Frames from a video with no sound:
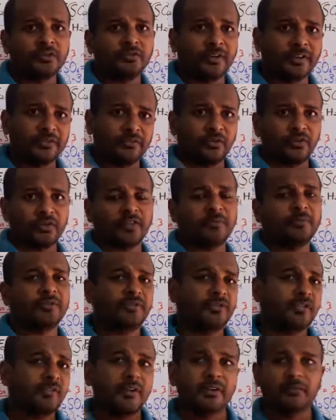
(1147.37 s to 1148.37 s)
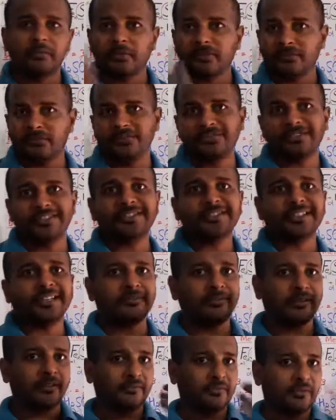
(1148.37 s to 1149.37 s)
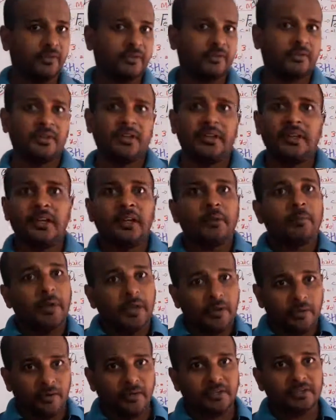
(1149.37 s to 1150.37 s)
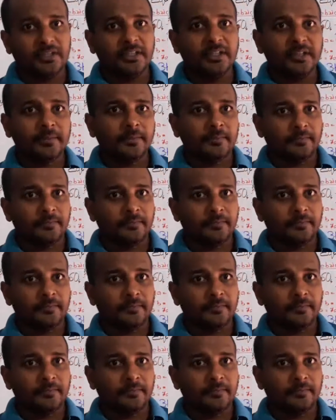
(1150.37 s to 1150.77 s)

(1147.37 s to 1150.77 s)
One for chemistry, one for physics, and one for biology.